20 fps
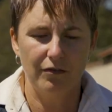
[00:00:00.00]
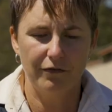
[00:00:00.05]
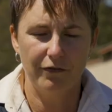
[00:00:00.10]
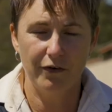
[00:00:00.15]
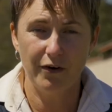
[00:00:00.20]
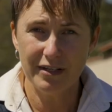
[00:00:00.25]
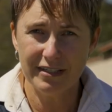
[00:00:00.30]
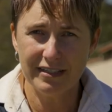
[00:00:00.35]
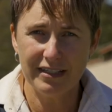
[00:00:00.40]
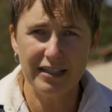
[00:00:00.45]

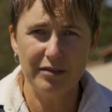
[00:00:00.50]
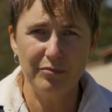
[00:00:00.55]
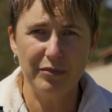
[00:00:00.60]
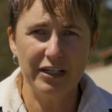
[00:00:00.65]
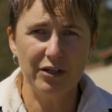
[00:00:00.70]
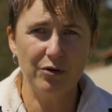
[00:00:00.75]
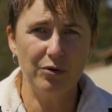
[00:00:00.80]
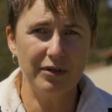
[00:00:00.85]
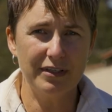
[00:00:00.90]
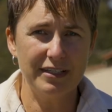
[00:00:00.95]
Firstly, we
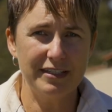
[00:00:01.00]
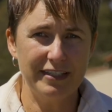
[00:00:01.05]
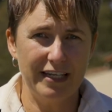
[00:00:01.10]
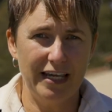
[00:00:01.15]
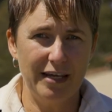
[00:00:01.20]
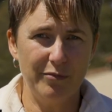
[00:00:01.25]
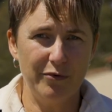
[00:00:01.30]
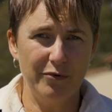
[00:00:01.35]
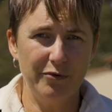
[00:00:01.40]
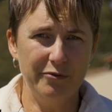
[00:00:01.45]
cook the
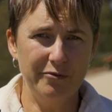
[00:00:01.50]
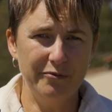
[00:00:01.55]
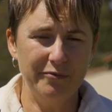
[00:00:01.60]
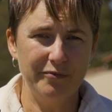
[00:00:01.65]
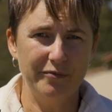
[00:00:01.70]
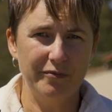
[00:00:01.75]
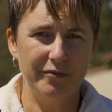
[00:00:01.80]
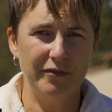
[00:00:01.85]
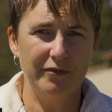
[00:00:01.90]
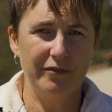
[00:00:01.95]
sample
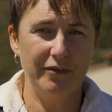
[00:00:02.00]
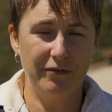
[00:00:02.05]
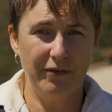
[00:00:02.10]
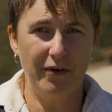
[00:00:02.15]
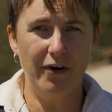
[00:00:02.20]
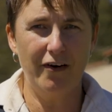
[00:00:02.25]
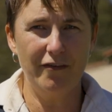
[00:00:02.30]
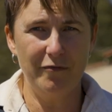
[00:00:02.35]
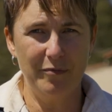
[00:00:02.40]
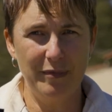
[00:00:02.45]
for 5